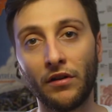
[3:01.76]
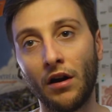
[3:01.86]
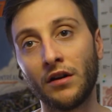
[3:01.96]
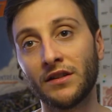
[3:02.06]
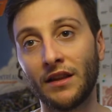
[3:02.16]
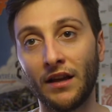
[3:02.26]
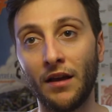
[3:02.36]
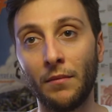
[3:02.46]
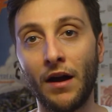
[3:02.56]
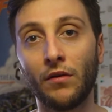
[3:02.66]
with Us, that
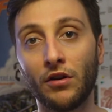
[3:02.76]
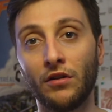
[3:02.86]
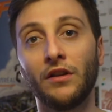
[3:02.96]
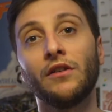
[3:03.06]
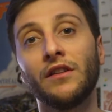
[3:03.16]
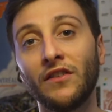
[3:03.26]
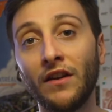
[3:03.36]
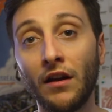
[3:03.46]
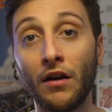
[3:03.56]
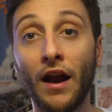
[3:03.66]
came out earlier this
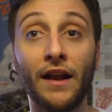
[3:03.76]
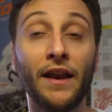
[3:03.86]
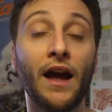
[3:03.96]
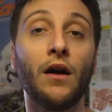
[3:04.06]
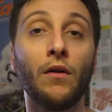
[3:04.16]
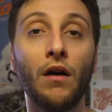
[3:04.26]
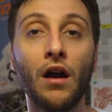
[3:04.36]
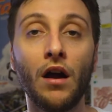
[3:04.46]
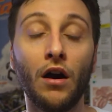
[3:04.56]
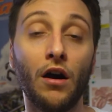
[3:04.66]
year, and now
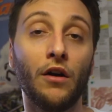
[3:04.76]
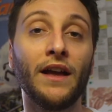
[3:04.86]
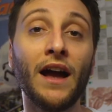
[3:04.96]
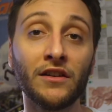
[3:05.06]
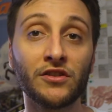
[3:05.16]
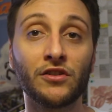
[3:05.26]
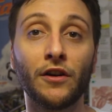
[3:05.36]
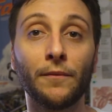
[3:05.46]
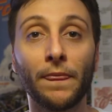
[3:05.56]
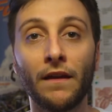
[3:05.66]
Ari
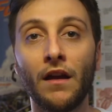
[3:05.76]
Aster.